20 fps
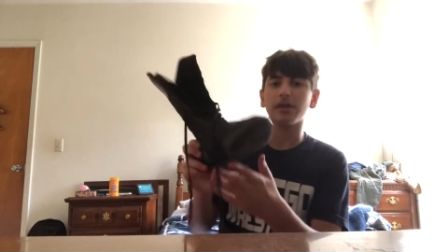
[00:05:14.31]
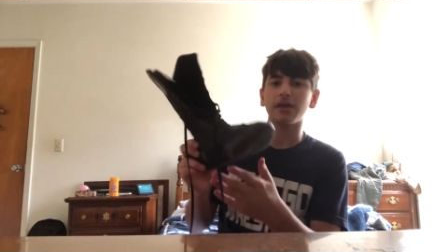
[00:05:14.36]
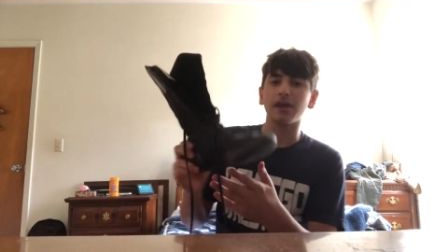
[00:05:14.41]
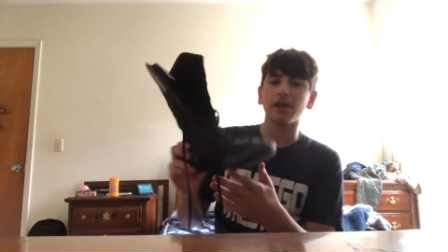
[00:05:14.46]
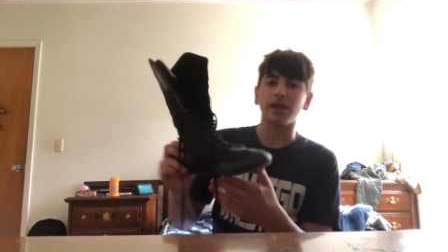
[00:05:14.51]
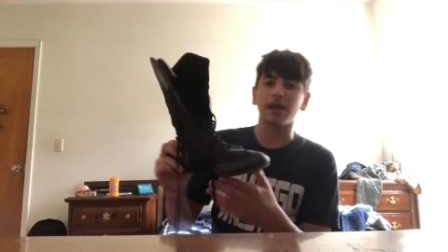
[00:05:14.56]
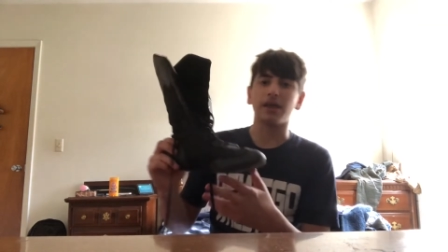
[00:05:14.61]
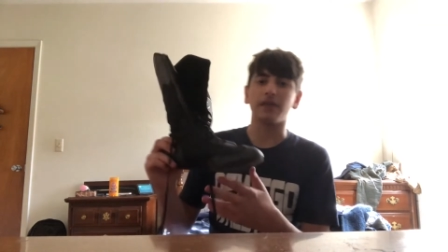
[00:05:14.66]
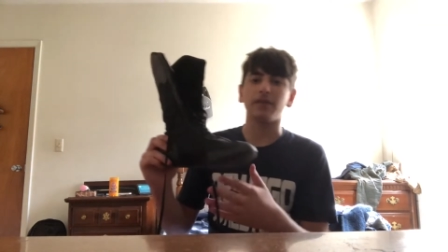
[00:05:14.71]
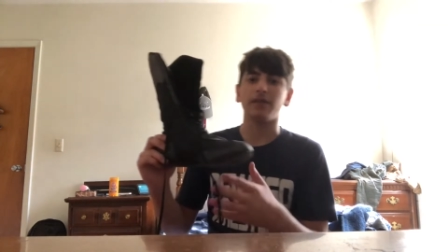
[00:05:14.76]

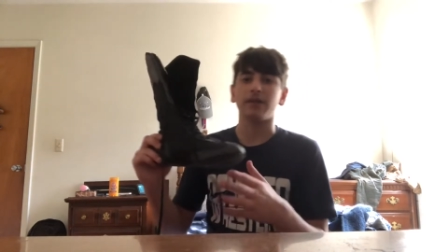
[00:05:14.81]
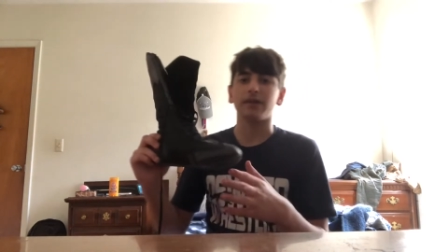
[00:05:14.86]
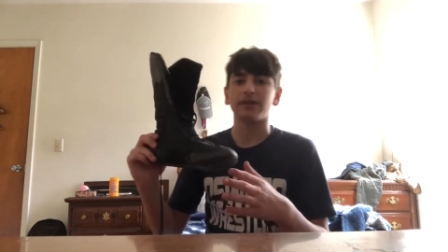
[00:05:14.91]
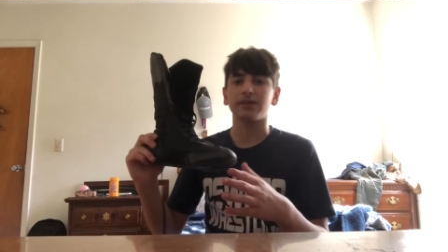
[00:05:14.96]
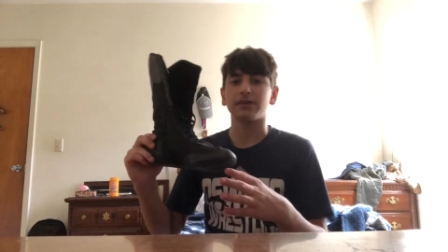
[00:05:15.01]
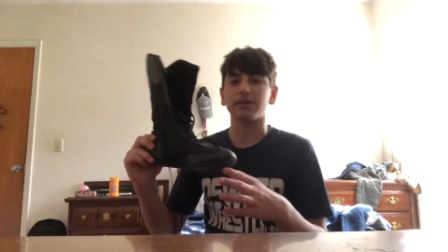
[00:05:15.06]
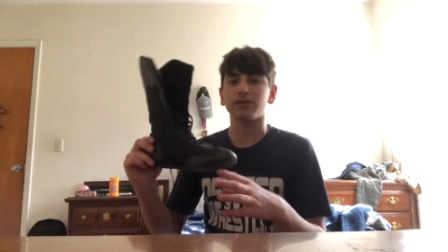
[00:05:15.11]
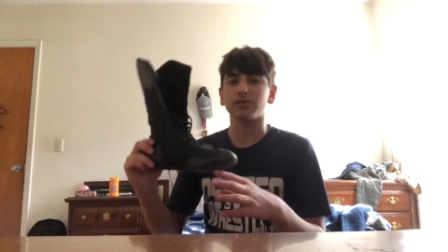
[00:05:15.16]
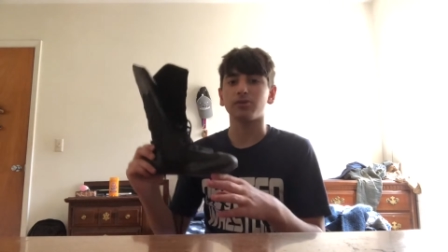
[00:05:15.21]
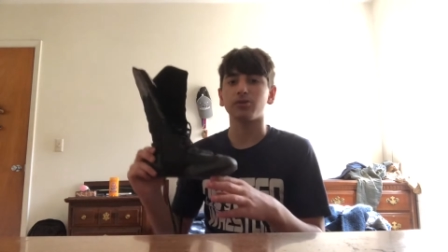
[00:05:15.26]
and like
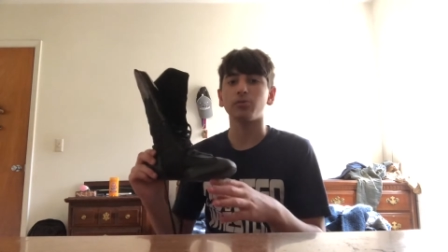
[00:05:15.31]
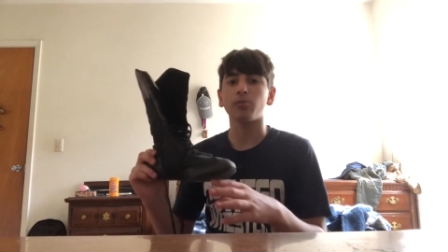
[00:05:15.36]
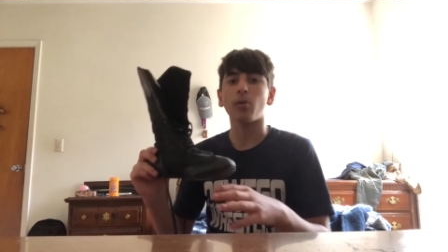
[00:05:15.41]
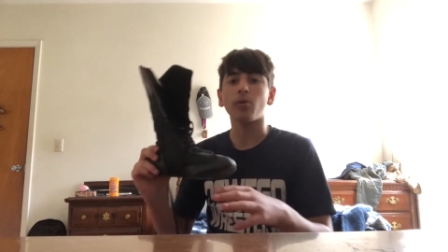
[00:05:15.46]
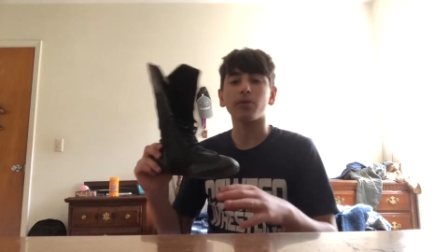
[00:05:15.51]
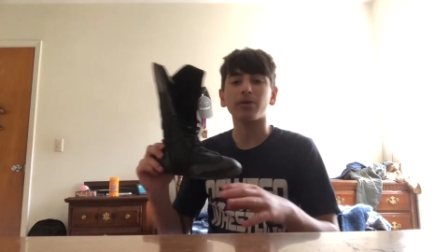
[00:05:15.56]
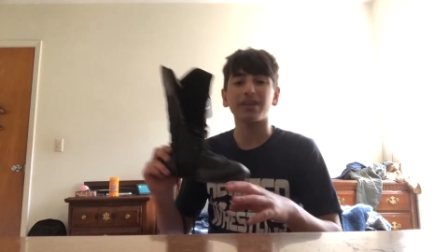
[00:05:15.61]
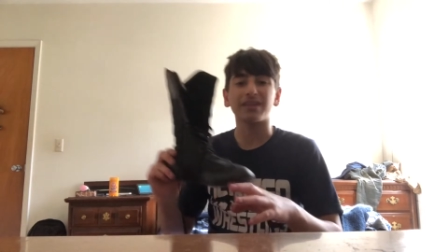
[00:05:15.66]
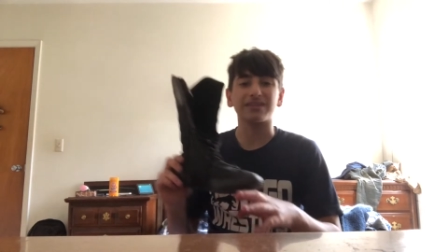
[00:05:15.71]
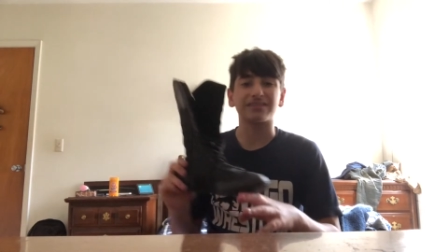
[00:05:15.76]
you won't
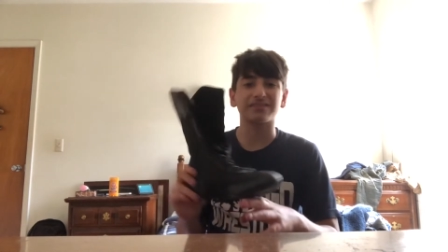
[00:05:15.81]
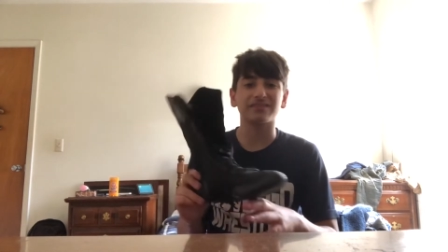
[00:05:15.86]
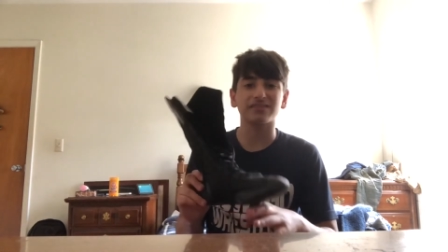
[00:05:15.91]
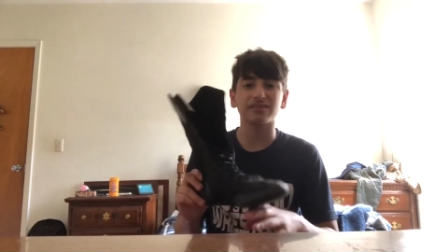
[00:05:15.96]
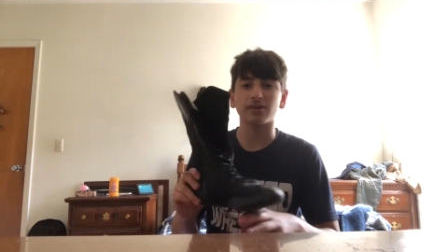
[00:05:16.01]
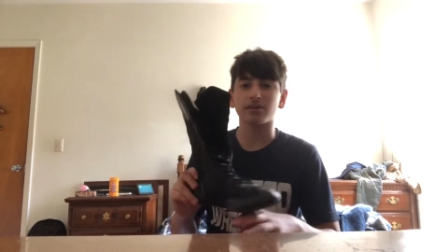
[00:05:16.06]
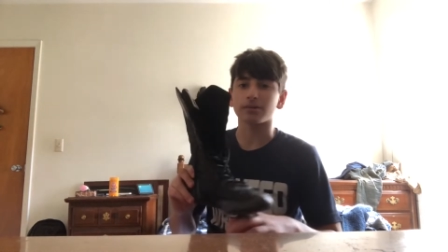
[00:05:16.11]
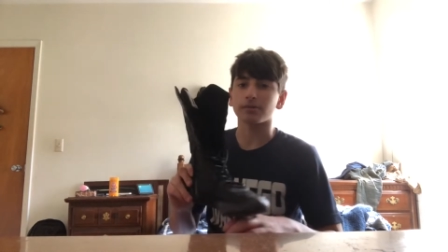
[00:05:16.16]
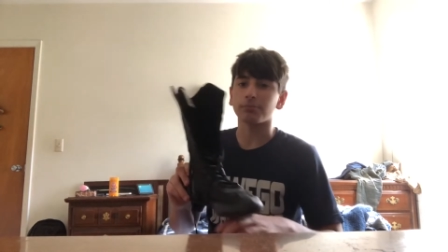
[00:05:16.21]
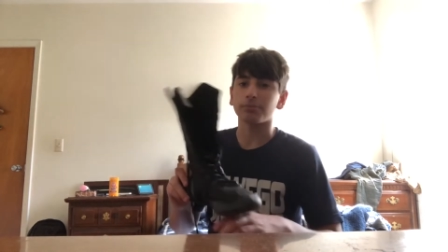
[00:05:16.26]
get
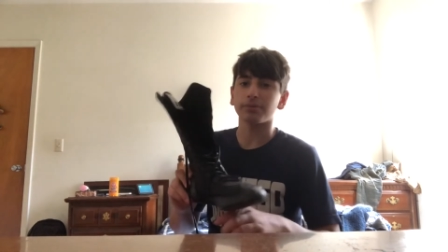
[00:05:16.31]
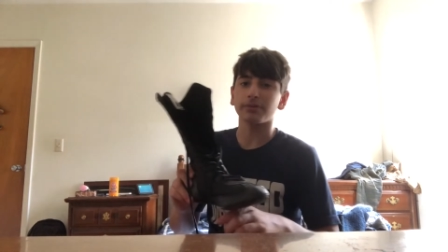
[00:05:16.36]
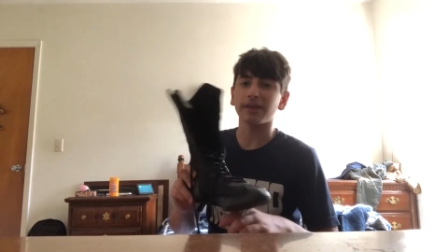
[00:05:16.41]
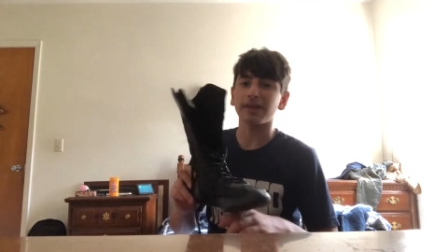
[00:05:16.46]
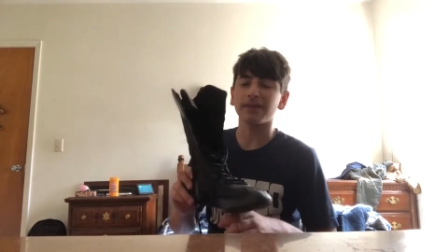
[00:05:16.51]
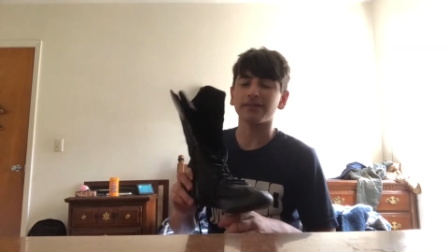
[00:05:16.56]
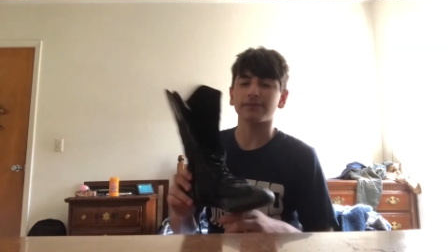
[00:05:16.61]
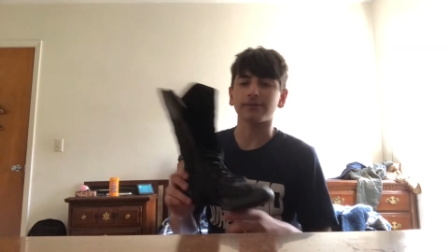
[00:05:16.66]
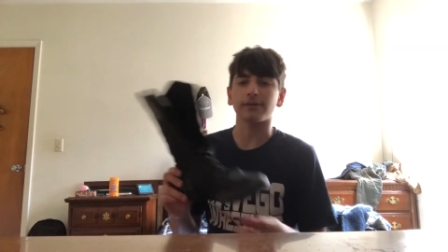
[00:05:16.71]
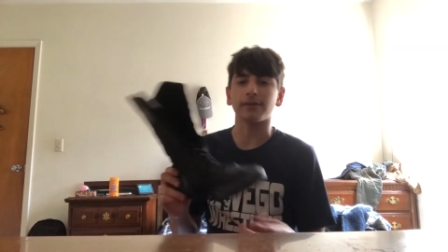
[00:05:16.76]
stuck and
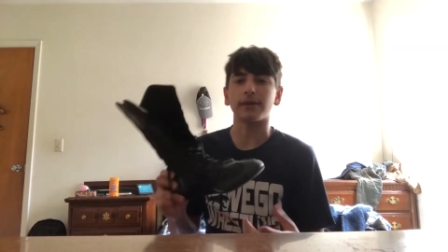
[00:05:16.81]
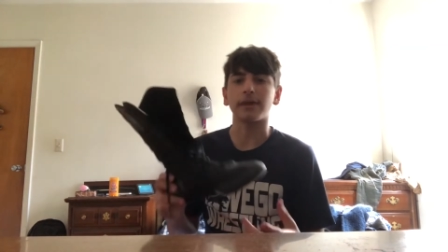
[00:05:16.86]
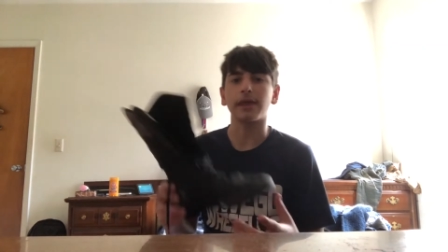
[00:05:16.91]
planted.